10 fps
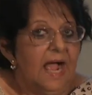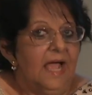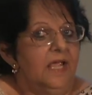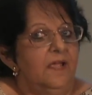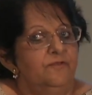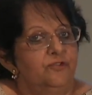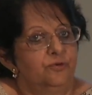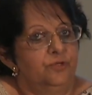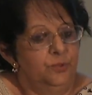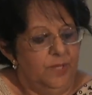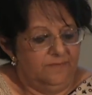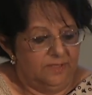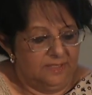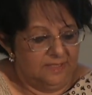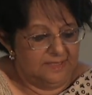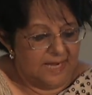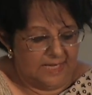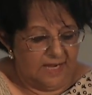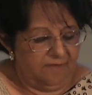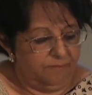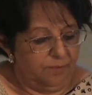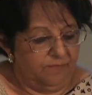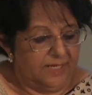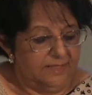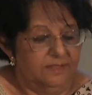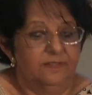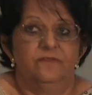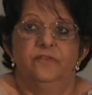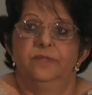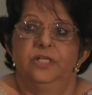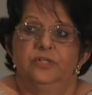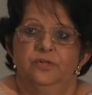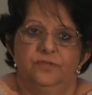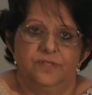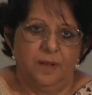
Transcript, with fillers: I have shown you evidence. I have provided information on